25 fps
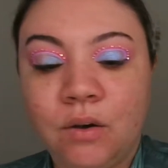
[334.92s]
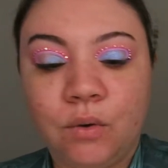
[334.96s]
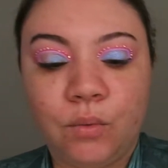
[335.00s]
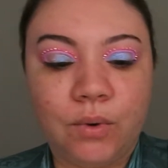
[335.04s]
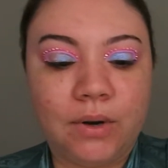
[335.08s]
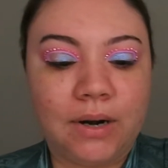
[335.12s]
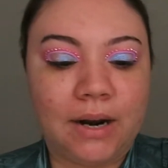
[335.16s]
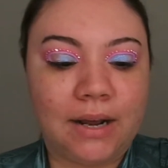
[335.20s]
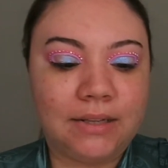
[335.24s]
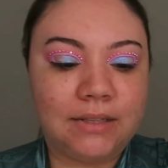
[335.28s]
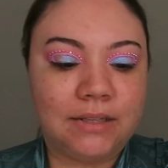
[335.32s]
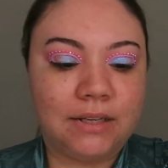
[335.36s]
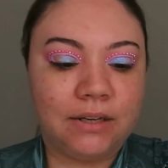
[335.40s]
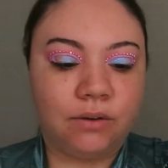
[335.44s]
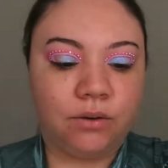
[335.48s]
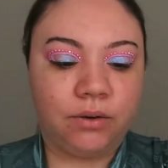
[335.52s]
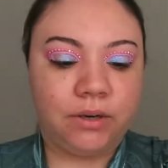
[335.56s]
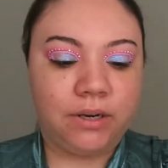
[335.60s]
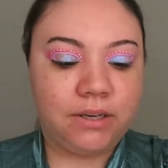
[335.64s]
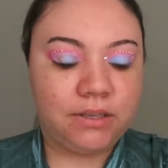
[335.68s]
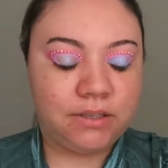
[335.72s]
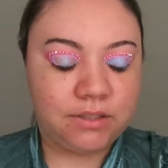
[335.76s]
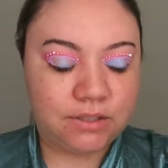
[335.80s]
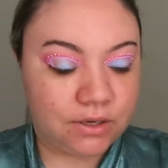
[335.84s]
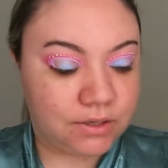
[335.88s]
when I
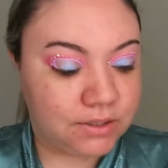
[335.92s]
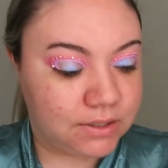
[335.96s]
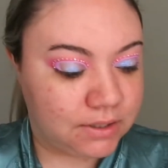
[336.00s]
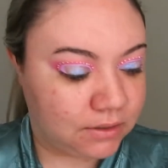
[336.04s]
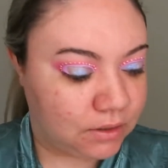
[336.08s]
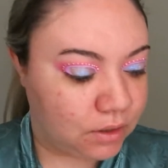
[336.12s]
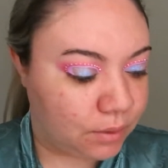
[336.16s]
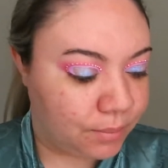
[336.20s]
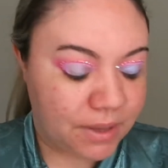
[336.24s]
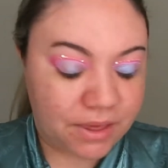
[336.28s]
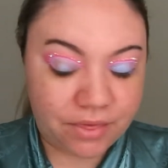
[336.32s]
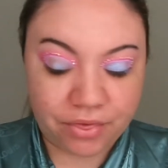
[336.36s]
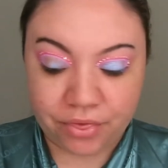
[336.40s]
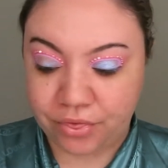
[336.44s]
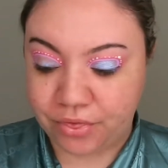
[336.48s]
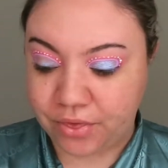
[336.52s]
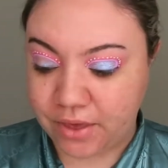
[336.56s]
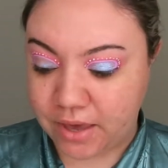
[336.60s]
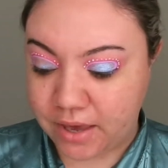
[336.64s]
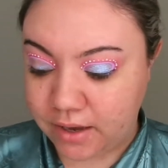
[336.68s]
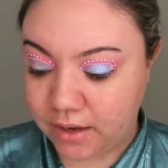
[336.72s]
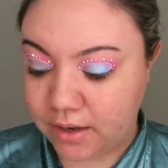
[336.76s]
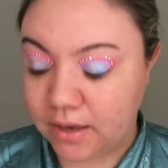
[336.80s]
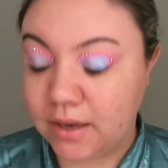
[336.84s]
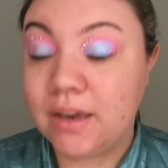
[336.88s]
tilt it, so it's a little bit
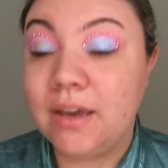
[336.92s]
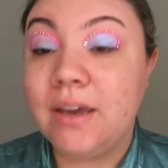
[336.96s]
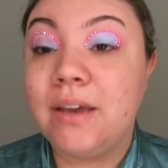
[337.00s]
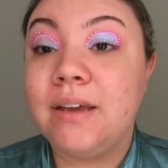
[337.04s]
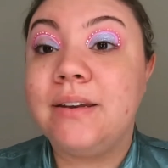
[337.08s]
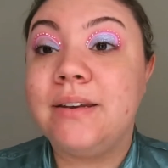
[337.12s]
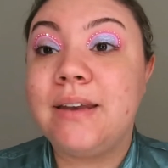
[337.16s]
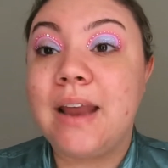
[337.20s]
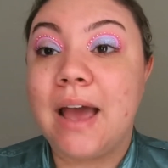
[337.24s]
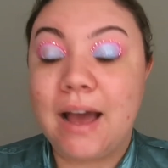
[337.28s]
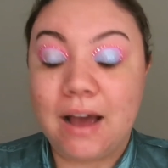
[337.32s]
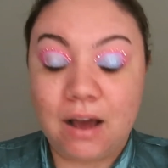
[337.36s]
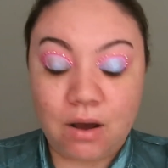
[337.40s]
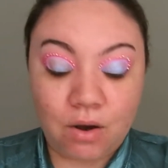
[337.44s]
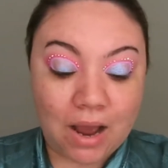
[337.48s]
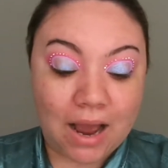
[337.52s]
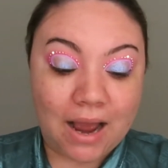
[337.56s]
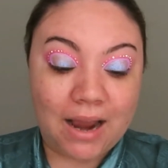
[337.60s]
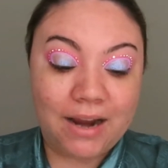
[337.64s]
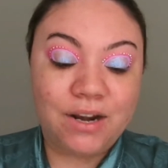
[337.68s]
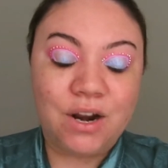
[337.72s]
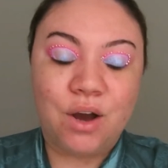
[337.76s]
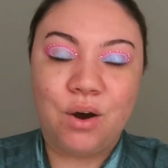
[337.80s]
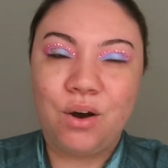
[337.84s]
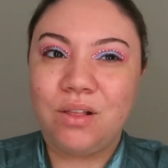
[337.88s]
thick. Now,
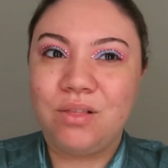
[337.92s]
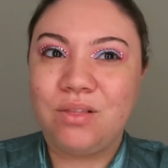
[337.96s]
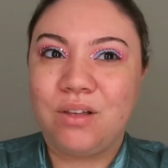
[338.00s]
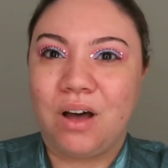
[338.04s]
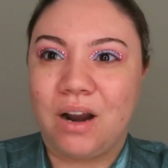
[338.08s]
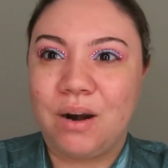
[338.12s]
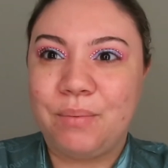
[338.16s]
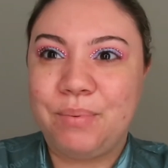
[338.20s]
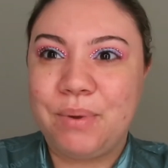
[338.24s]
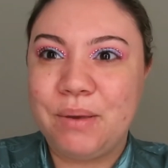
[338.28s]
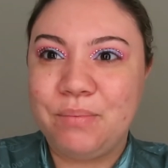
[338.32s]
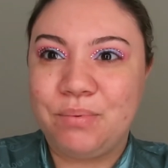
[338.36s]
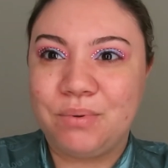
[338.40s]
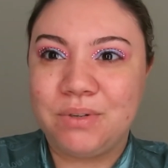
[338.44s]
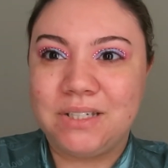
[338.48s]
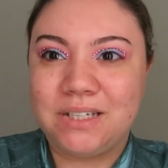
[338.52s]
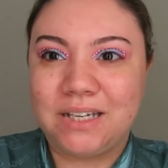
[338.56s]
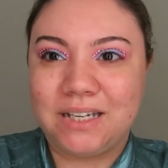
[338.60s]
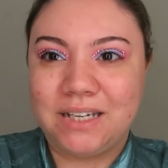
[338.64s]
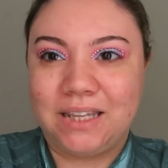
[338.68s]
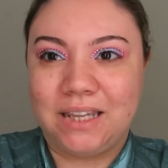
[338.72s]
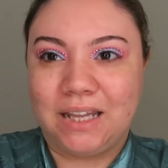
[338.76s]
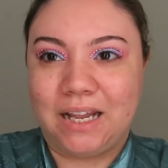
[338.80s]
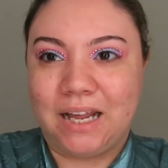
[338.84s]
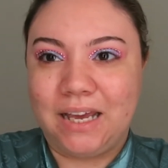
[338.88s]
I know a lot of people
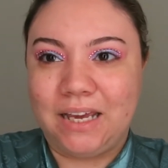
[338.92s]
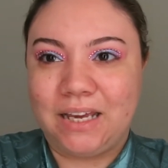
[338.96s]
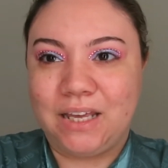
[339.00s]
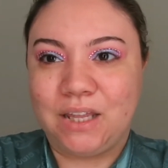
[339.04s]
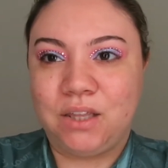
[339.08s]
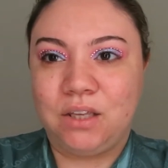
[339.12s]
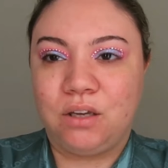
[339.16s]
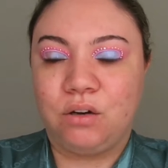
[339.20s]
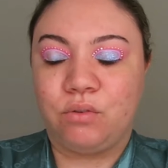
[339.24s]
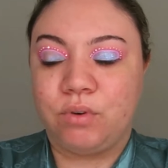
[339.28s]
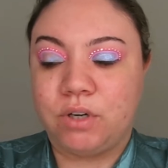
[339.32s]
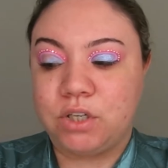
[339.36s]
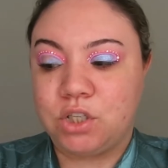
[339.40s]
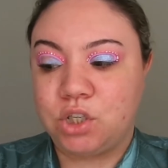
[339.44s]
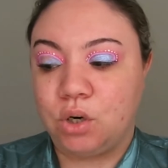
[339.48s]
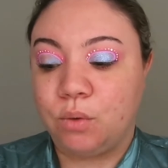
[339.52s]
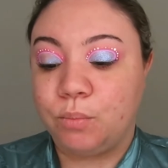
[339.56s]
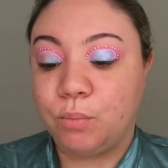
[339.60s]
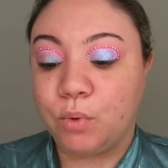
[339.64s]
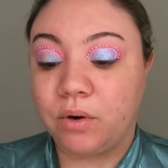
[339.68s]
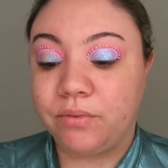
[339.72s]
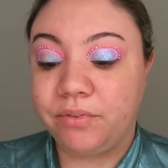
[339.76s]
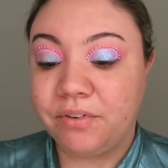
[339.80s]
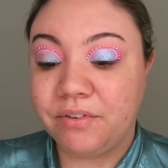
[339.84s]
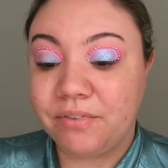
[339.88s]
didn't like the original
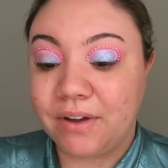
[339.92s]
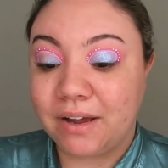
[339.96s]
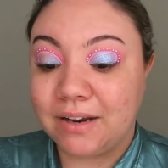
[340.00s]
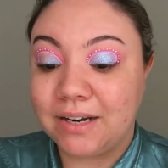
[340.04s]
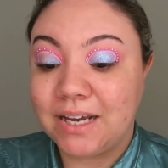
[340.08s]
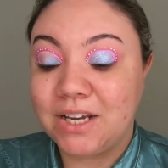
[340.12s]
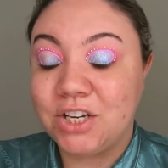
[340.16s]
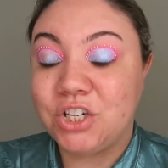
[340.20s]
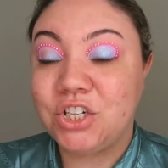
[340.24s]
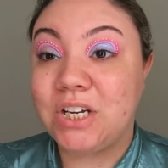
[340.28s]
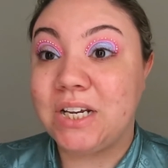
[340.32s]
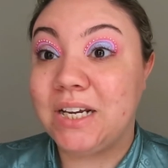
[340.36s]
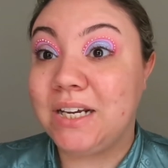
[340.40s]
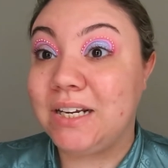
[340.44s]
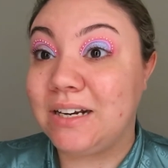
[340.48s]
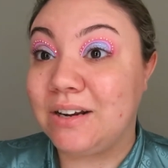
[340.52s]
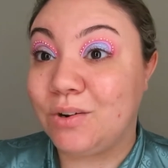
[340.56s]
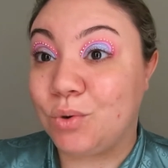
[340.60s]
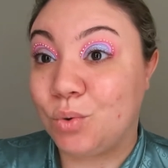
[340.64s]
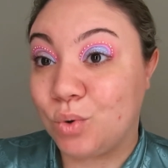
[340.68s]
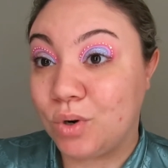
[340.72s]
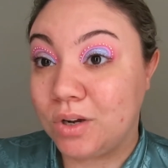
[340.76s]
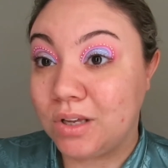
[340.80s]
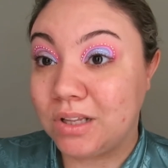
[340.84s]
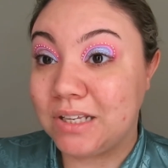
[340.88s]
Morphe
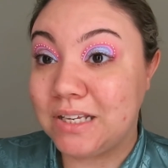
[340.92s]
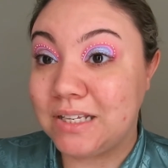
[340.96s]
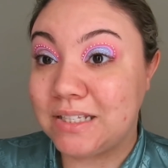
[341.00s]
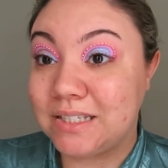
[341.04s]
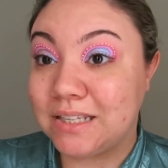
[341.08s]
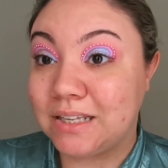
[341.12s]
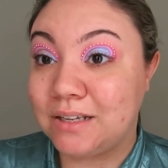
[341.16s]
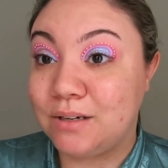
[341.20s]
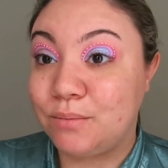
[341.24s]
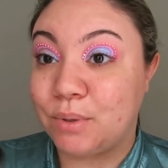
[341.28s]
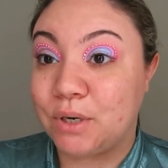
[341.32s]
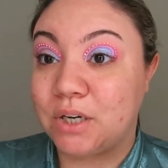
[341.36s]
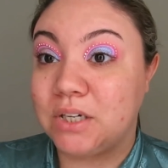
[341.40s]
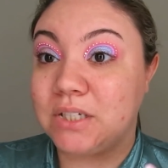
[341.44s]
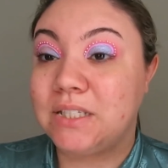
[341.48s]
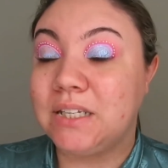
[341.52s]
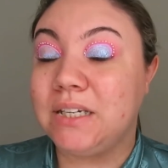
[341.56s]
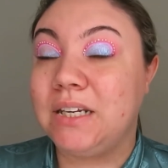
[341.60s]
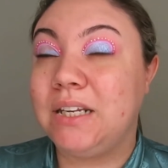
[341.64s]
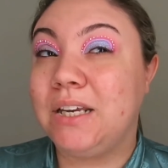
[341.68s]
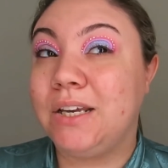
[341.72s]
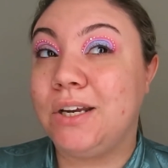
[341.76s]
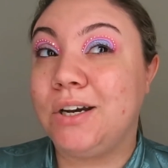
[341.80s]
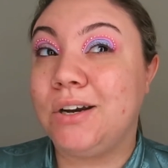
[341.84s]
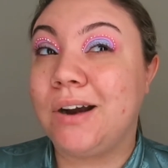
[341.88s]
foundation. Oily skin
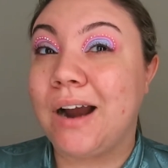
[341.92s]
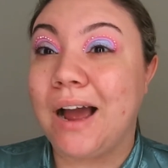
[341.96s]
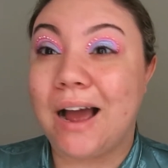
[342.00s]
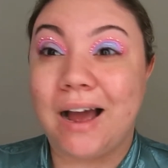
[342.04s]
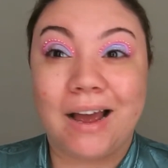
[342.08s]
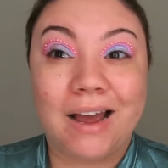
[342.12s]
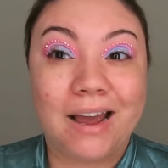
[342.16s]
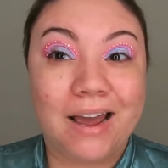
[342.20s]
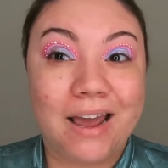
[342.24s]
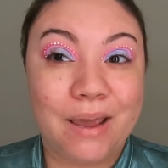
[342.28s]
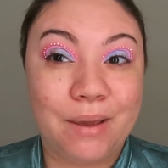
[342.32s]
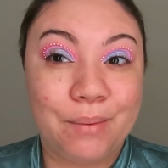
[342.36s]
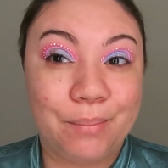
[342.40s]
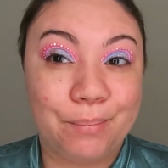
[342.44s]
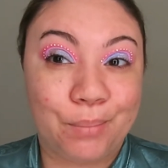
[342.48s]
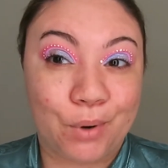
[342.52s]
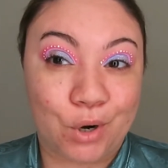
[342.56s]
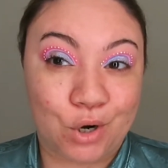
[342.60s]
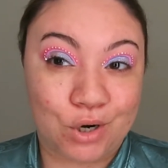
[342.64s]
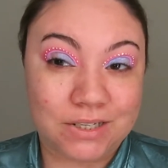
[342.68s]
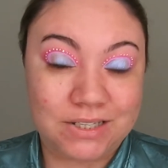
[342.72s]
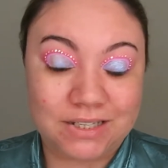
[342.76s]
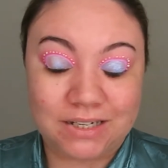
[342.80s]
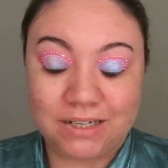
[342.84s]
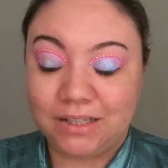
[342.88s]
person here, I
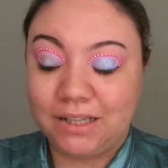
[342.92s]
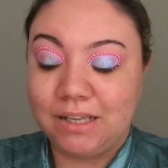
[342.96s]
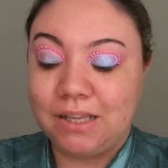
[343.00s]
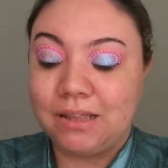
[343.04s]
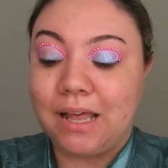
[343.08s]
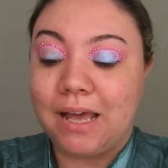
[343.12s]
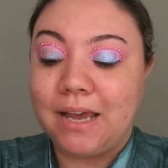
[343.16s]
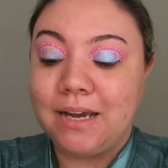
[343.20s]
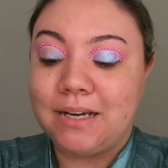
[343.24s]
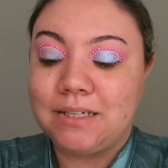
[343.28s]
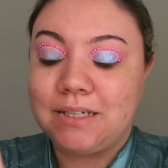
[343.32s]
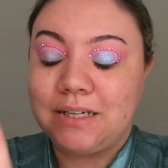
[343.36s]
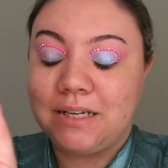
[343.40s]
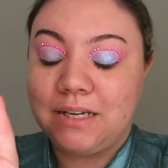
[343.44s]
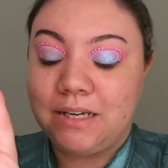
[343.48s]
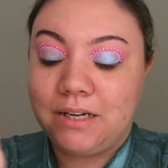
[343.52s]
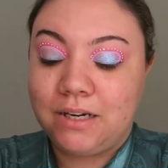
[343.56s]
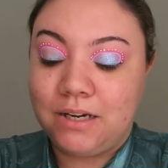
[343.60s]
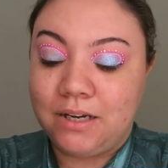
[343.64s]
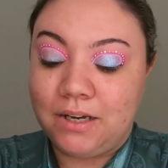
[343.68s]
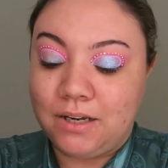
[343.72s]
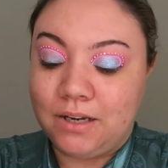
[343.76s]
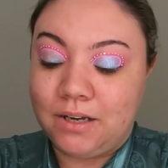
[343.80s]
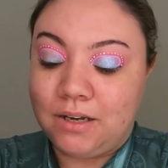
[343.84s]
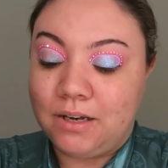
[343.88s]
personally liked it.